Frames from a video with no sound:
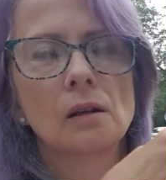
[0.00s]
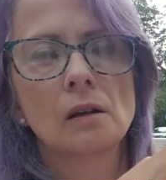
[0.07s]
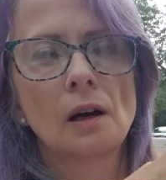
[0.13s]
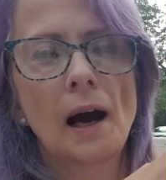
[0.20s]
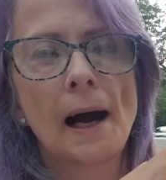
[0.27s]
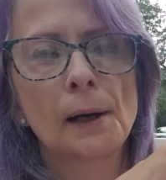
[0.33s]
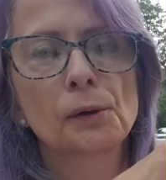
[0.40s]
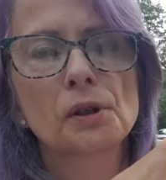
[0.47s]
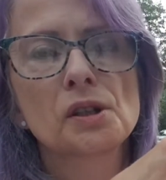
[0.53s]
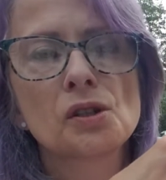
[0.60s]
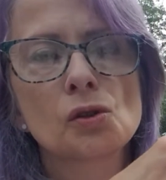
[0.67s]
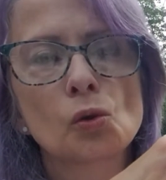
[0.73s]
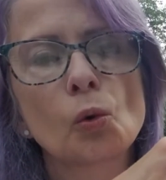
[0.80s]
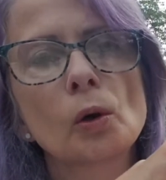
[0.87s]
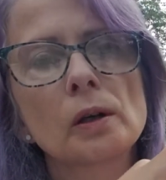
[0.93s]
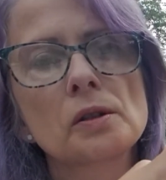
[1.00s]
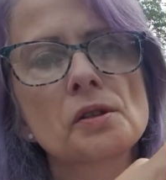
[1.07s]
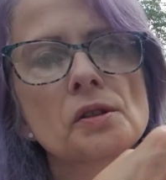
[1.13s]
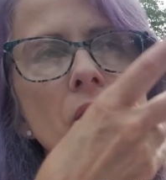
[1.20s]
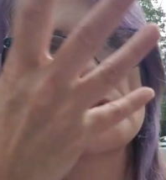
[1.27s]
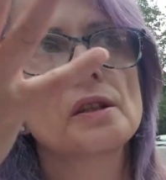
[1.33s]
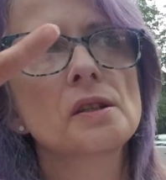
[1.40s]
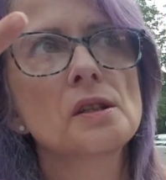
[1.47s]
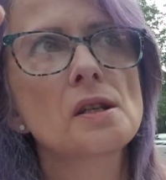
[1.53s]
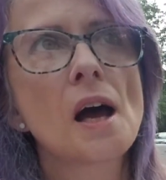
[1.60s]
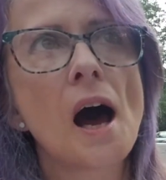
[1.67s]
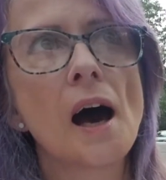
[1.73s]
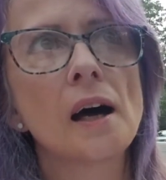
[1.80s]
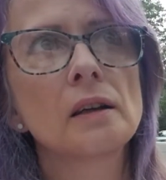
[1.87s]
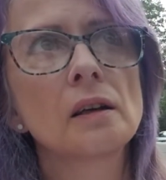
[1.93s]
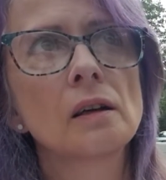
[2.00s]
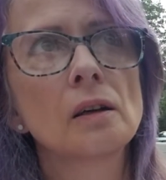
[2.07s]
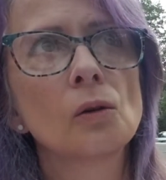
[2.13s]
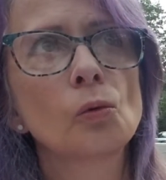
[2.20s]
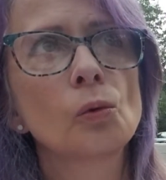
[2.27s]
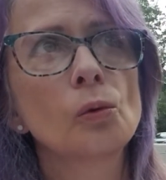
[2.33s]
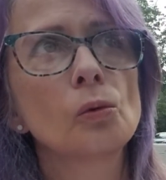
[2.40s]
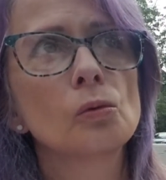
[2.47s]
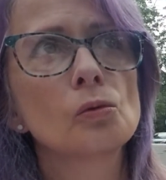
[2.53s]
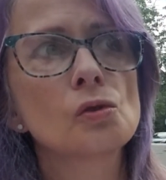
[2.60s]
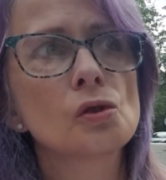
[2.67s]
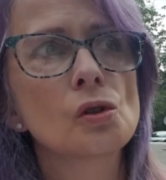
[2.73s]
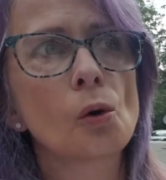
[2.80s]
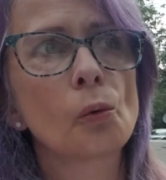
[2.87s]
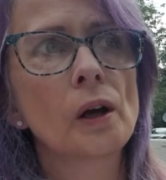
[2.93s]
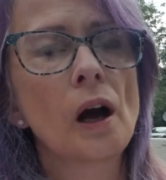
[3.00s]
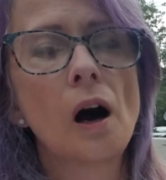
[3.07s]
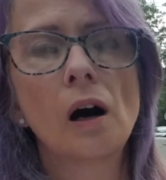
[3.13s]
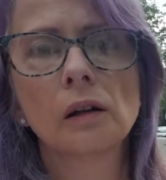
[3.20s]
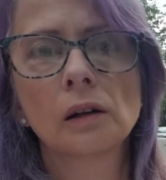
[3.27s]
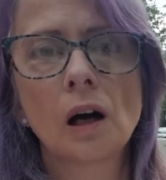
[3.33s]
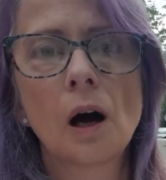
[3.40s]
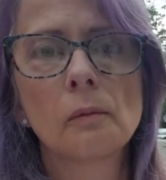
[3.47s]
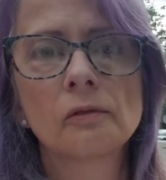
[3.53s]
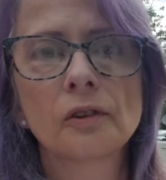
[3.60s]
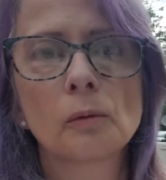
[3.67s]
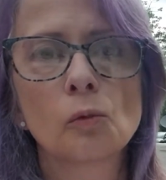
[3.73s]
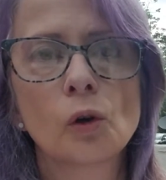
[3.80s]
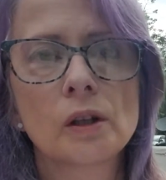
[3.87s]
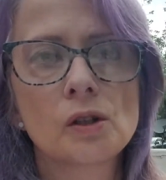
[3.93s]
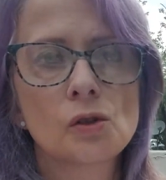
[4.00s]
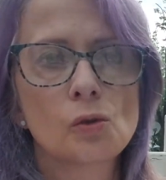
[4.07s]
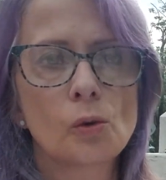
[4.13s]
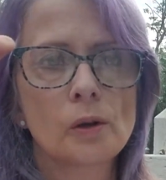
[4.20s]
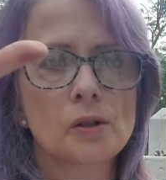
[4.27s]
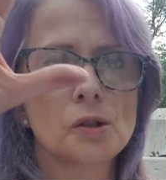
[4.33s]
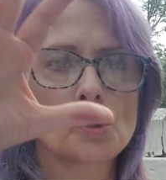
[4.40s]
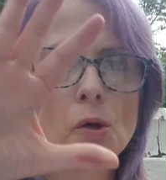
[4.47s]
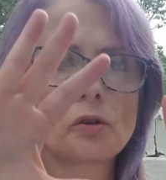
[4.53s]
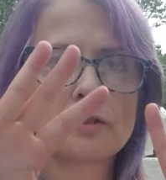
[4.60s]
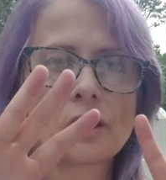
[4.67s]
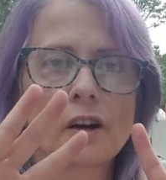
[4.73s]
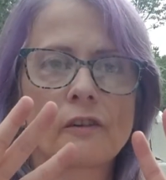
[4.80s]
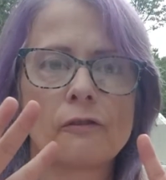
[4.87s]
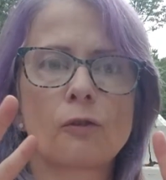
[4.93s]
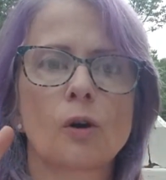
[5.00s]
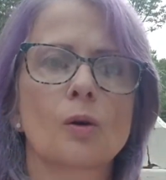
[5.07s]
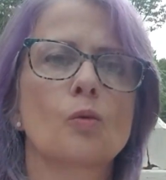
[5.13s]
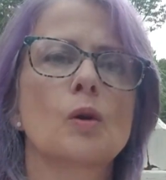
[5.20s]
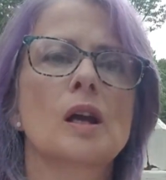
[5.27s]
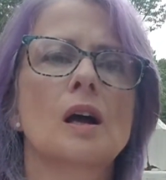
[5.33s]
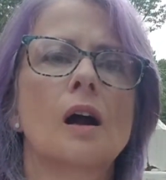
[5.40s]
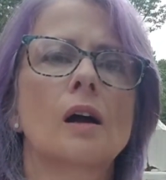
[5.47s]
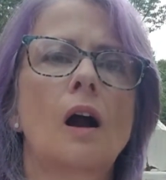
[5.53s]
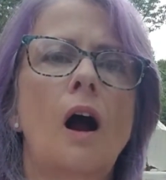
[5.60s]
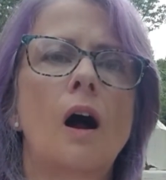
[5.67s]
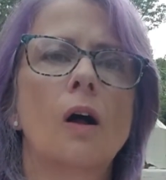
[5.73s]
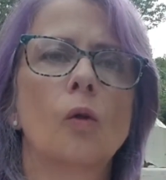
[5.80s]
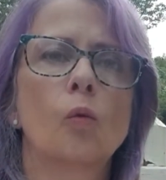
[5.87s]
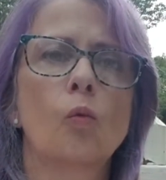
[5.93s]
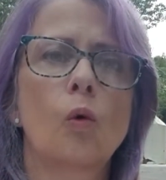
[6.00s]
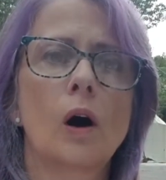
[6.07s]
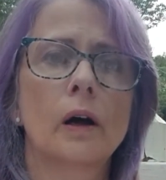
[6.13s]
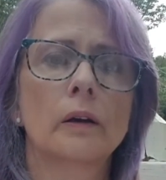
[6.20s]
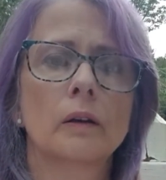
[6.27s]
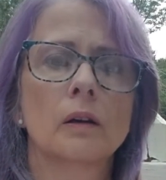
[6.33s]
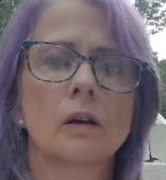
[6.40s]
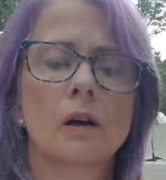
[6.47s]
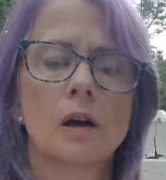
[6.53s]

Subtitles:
Our source is God. So we all come from one source, so therefore we are all one.